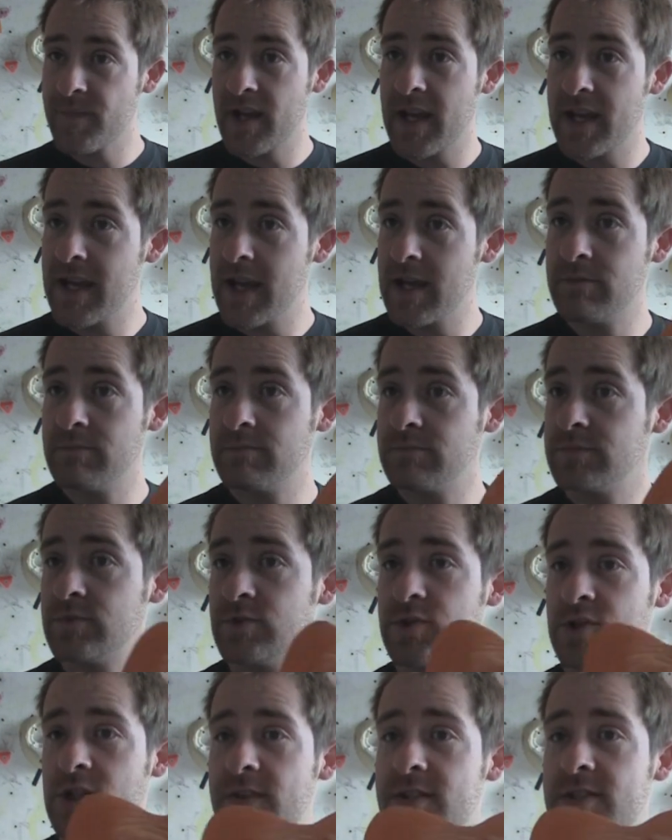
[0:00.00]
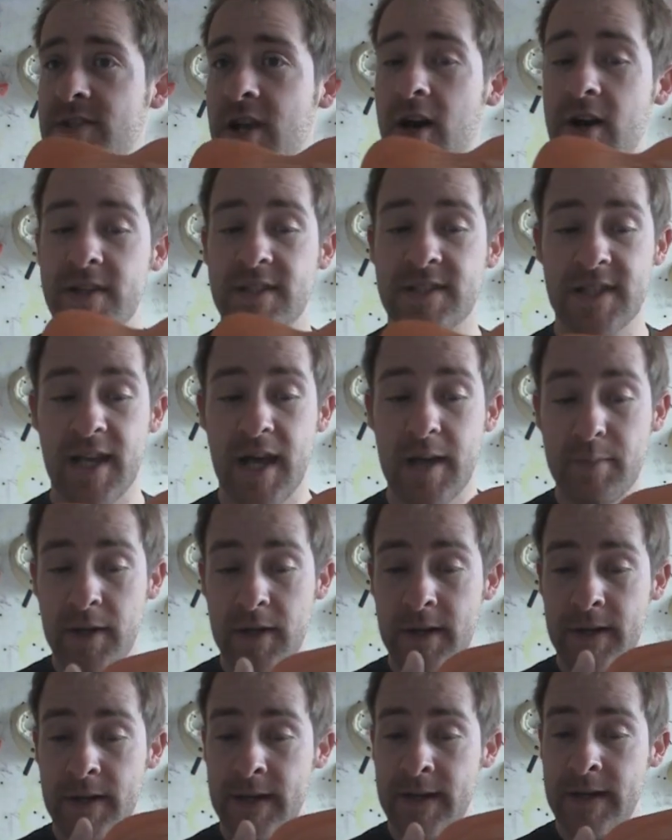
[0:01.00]
Again, chuck this guy on a slab,
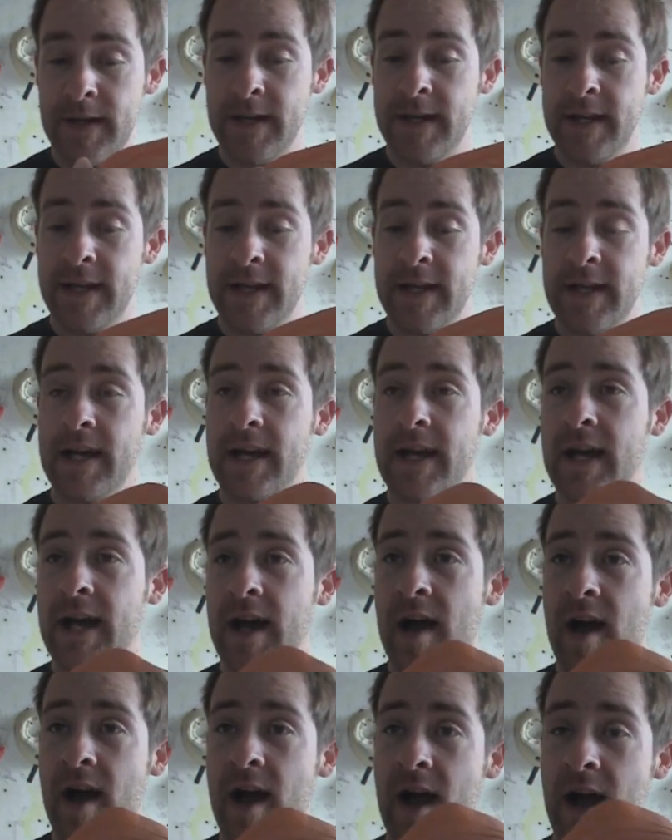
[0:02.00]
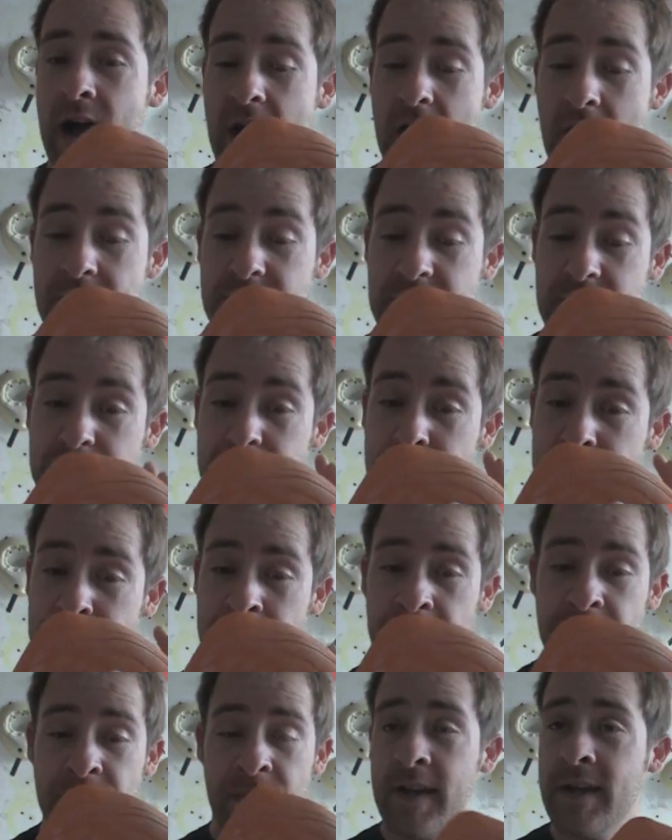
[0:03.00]
have a
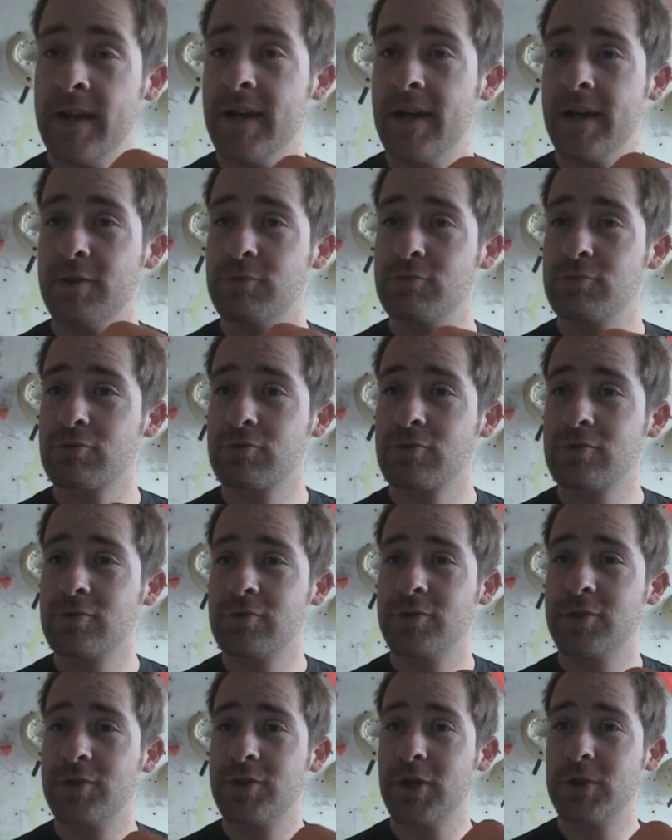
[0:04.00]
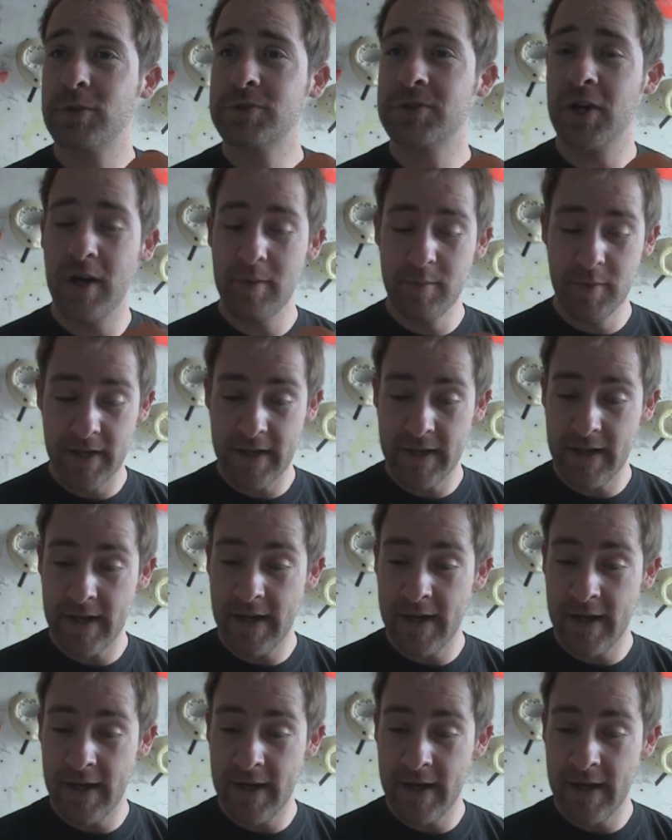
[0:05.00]
good old time on it.